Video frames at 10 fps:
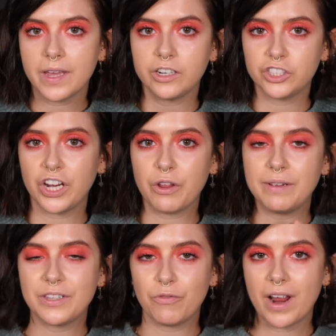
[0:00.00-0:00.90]
the eyeshadow,
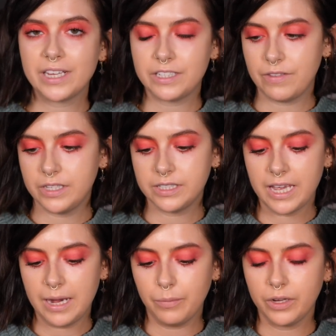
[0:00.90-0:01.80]
is the rest of the
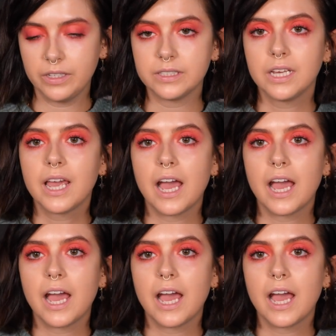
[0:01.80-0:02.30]
skin because